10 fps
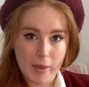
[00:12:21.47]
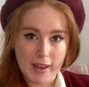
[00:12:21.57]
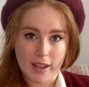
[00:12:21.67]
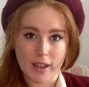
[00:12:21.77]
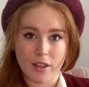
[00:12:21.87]

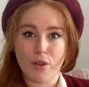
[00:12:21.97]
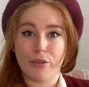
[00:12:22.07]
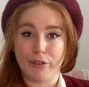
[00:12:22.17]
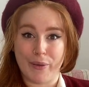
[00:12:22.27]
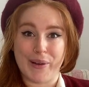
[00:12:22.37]
many
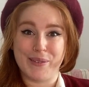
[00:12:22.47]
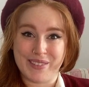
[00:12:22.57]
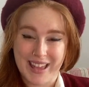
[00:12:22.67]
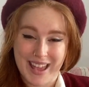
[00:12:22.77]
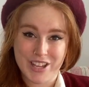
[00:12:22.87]
throughout
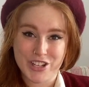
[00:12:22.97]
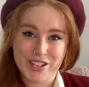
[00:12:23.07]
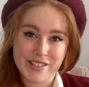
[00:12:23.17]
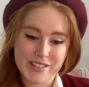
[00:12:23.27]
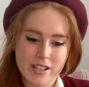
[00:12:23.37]
the
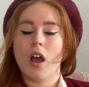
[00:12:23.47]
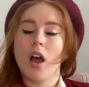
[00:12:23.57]
ages.